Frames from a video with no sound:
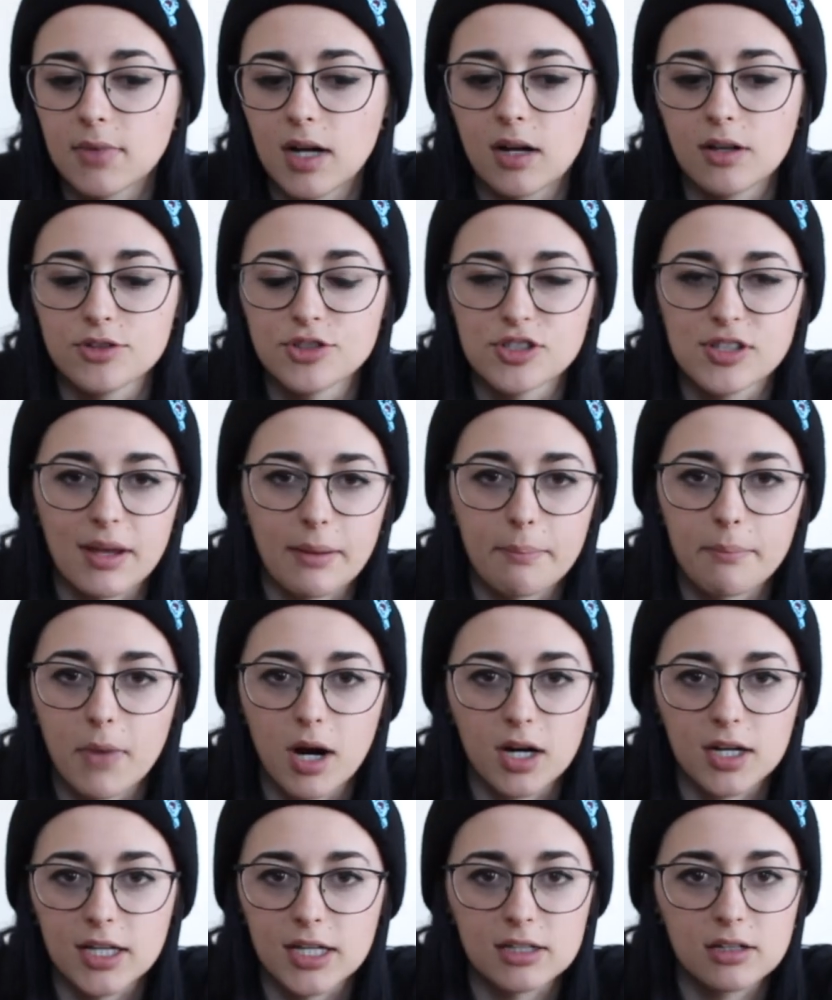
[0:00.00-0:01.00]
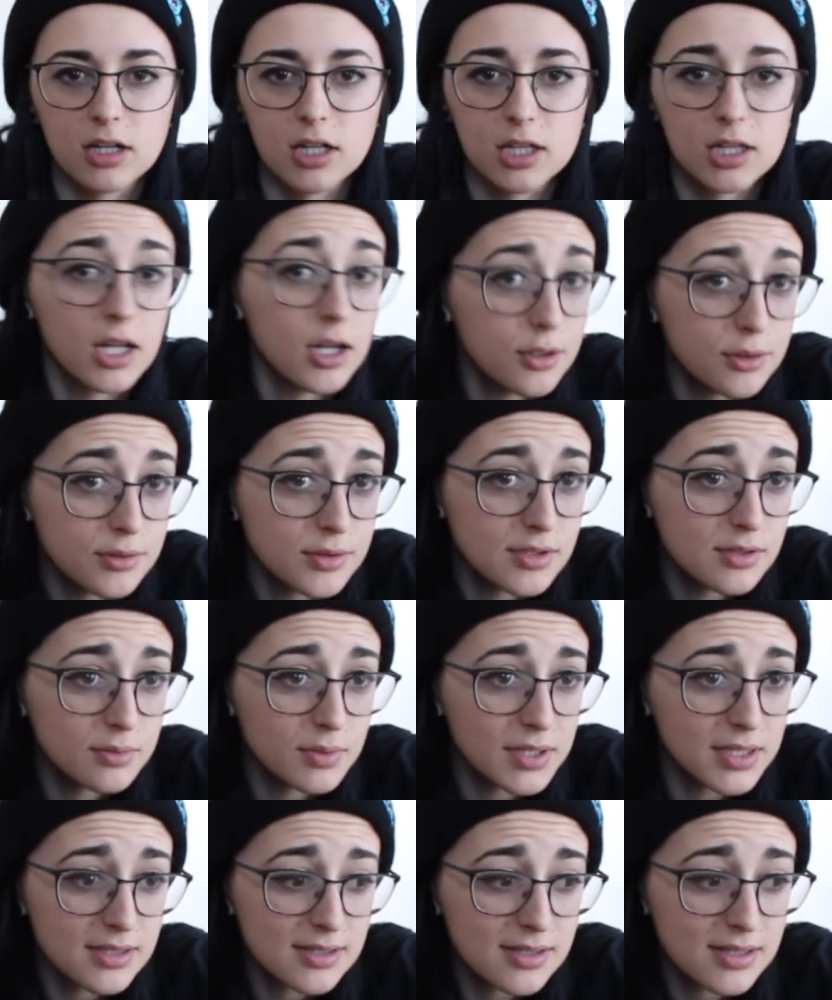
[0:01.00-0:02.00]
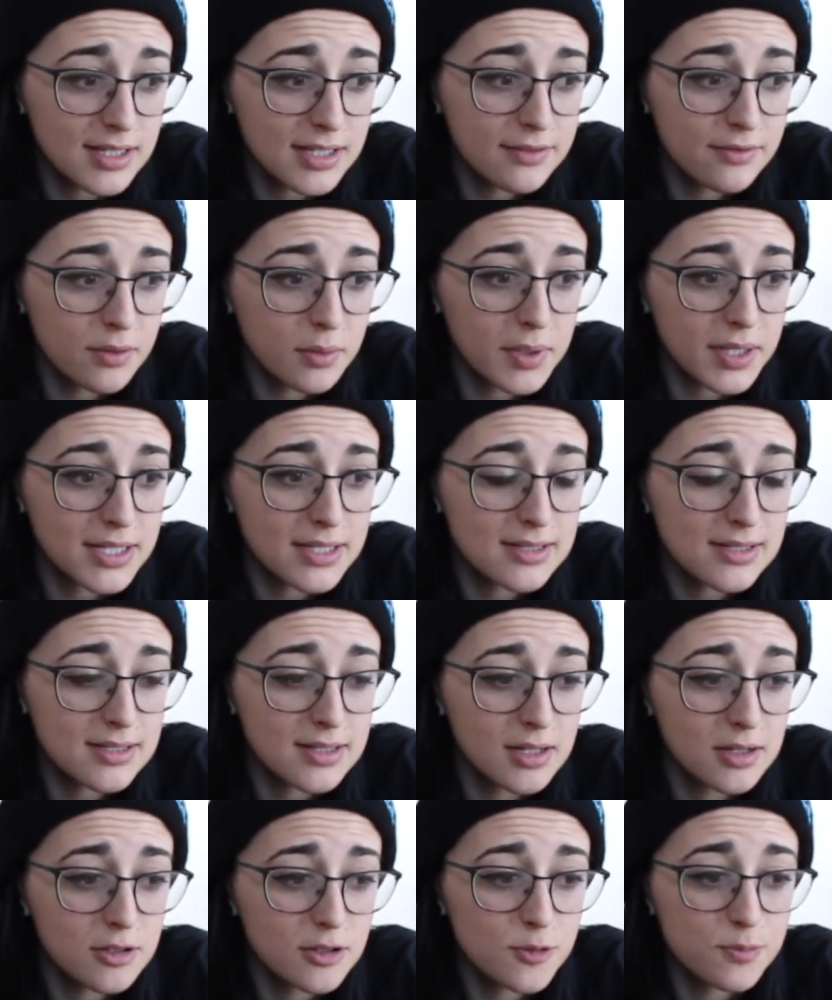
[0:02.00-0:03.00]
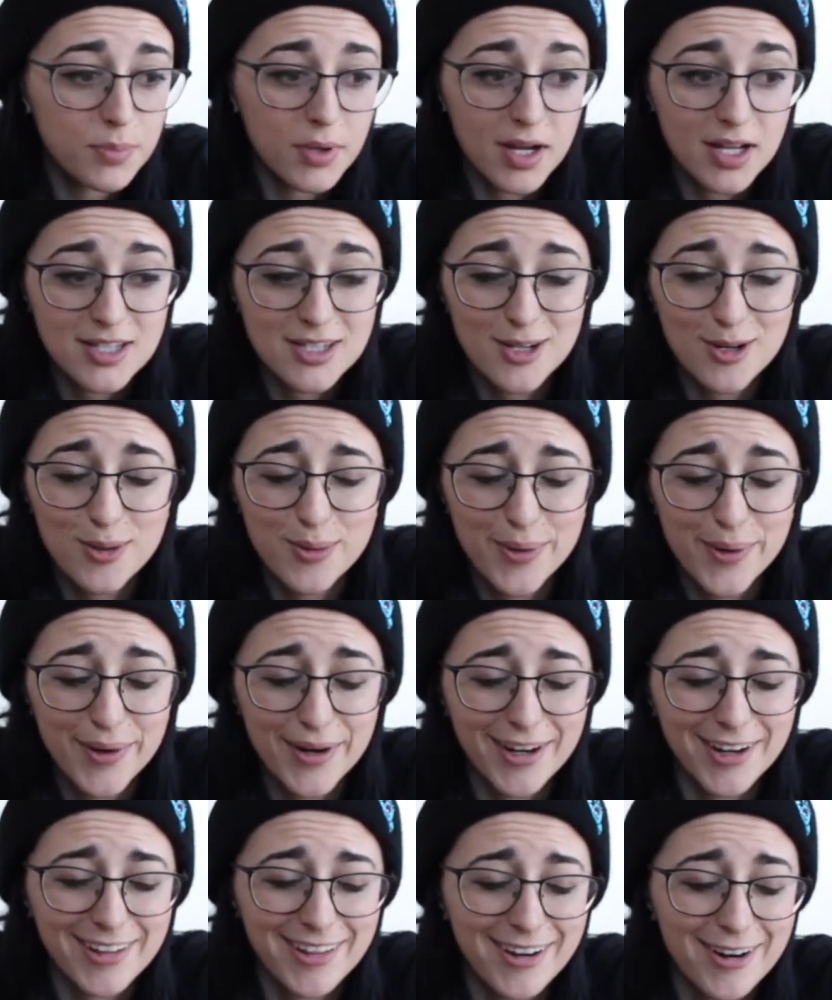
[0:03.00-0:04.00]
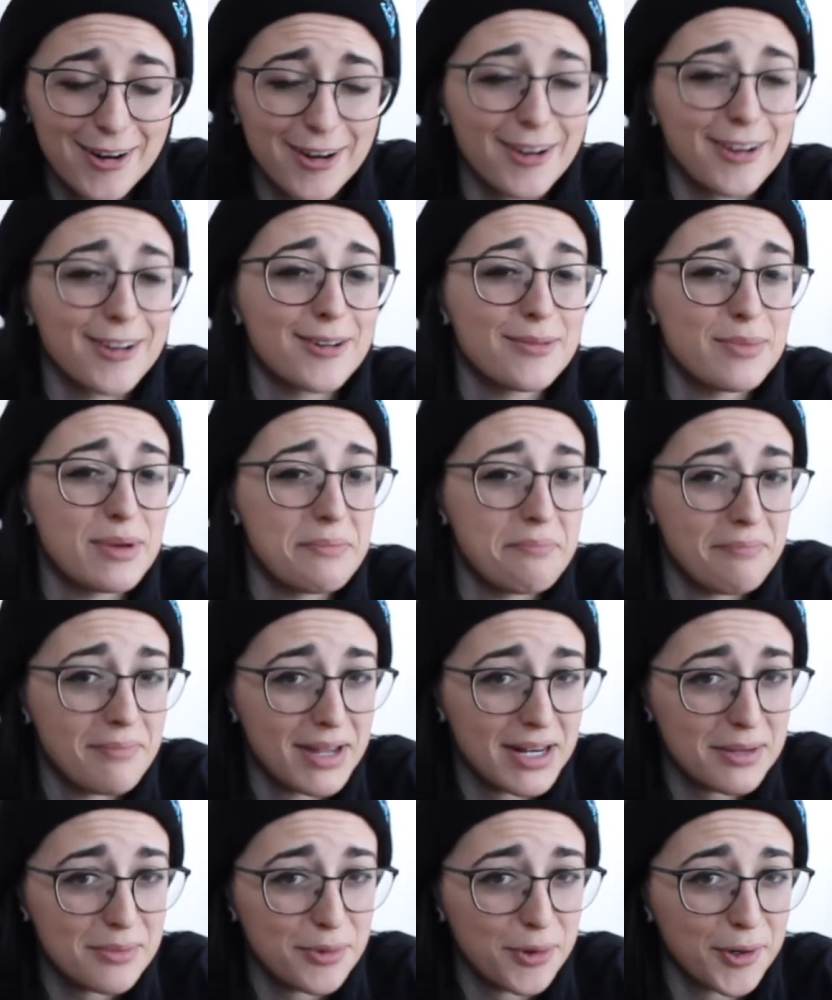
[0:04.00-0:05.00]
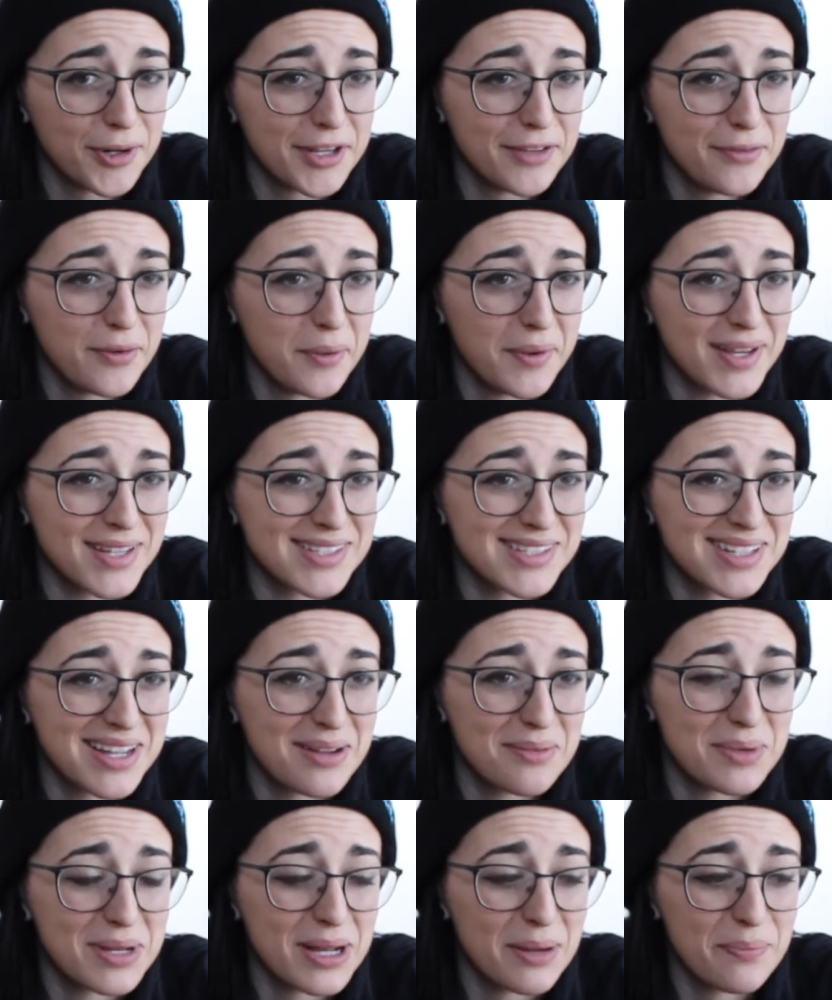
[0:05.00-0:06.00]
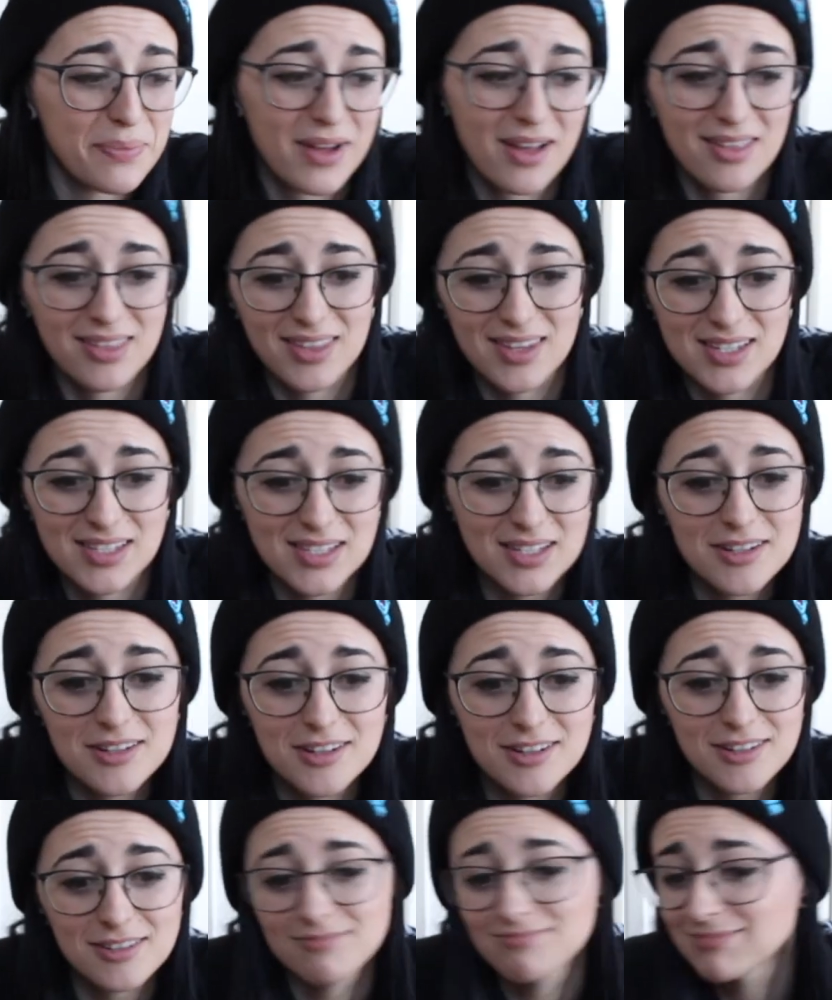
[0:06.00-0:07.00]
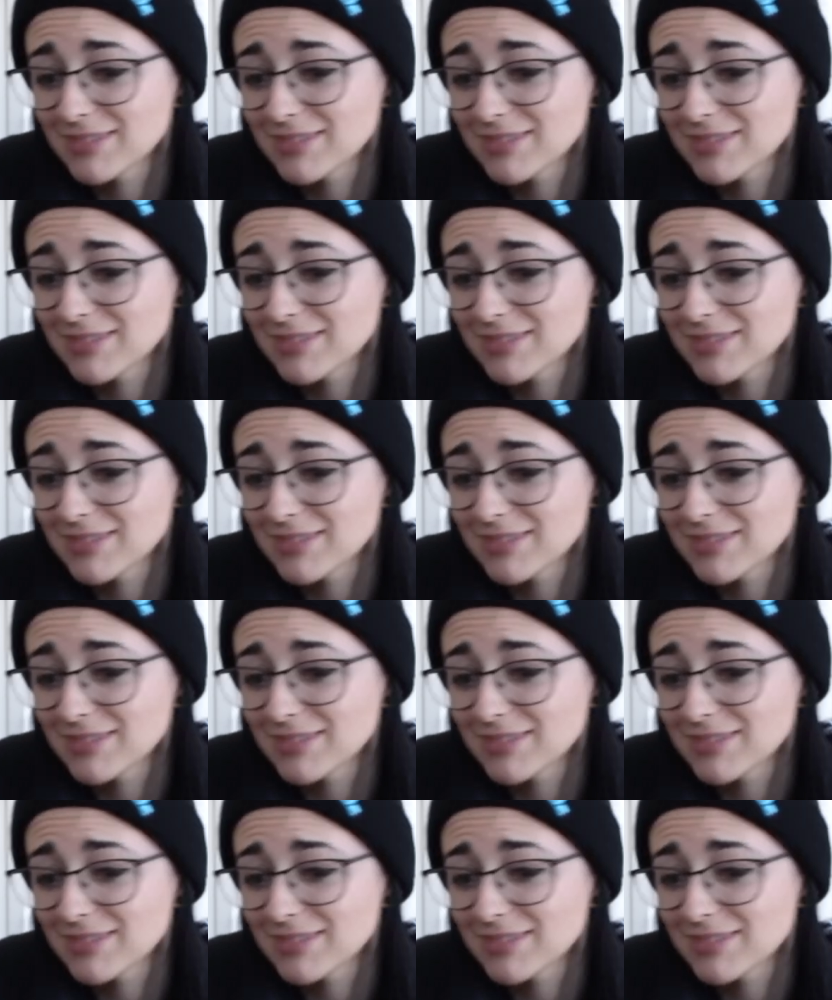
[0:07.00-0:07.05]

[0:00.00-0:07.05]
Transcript: I'll just like mark it closed once the giveaway is closed but don't worry there are gonna be many more giveaways coming up this year